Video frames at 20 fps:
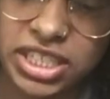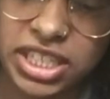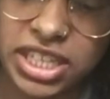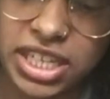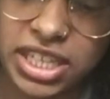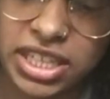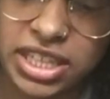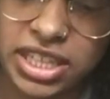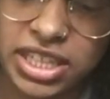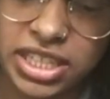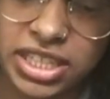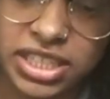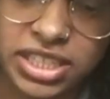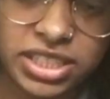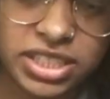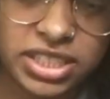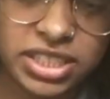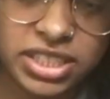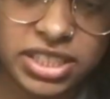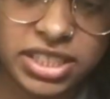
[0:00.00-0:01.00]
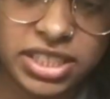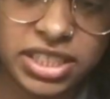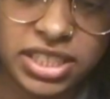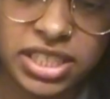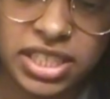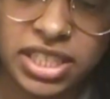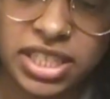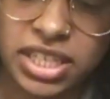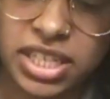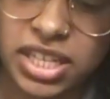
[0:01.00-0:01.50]
like this
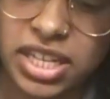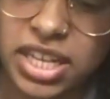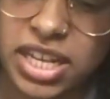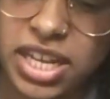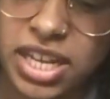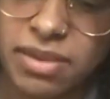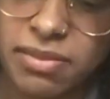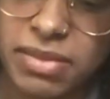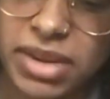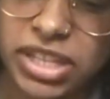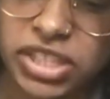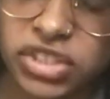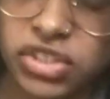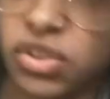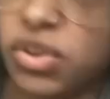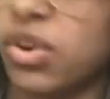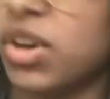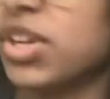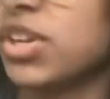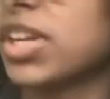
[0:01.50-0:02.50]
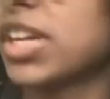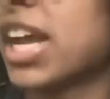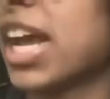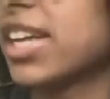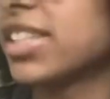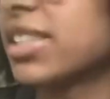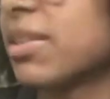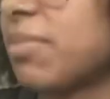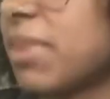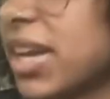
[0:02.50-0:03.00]
and make sure, or you can
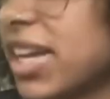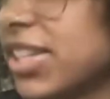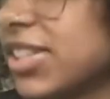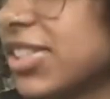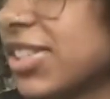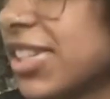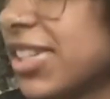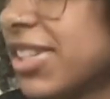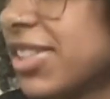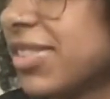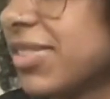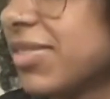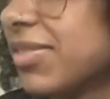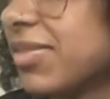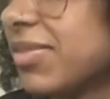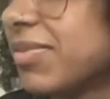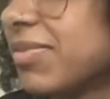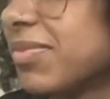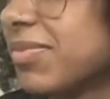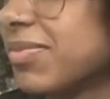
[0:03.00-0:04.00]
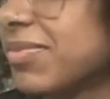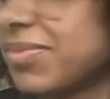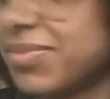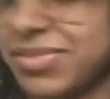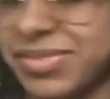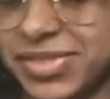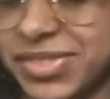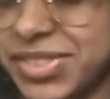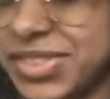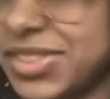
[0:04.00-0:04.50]
ask the patient,
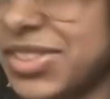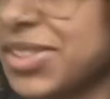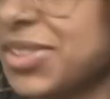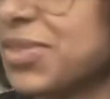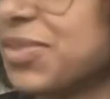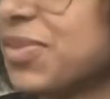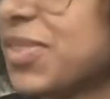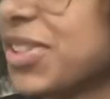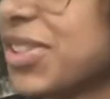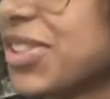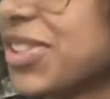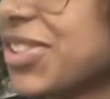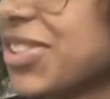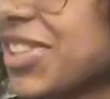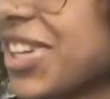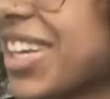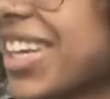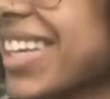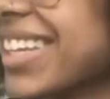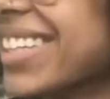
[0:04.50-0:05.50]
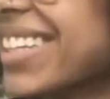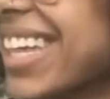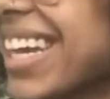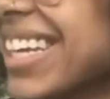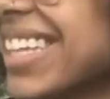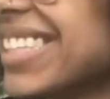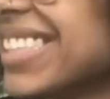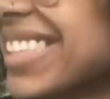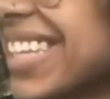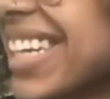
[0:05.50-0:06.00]
do you feel the
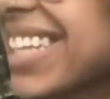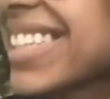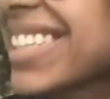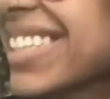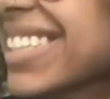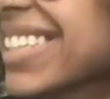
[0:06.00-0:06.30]
circulation?